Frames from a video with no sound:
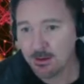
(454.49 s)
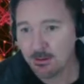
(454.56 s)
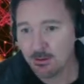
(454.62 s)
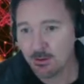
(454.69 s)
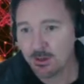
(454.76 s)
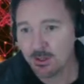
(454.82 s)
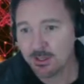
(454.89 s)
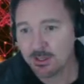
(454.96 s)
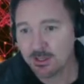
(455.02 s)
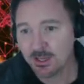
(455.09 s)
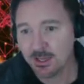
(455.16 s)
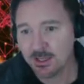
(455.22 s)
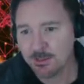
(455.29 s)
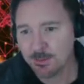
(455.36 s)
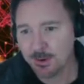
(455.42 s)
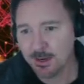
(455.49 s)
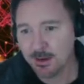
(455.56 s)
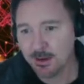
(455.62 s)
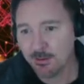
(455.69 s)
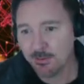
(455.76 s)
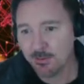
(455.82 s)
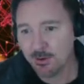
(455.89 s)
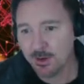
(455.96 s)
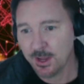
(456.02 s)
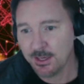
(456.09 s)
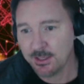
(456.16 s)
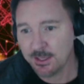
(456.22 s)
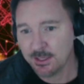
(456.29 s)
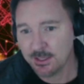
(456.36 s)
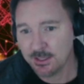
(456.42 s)
it's been a few
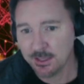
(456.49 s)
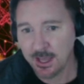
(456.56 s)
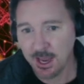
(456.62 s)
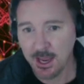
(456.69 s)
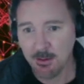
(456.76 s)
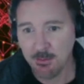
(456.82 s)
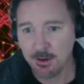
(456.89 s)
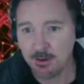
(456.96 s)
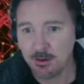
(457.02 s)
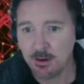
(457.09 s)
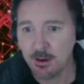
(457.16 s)
days since the game, and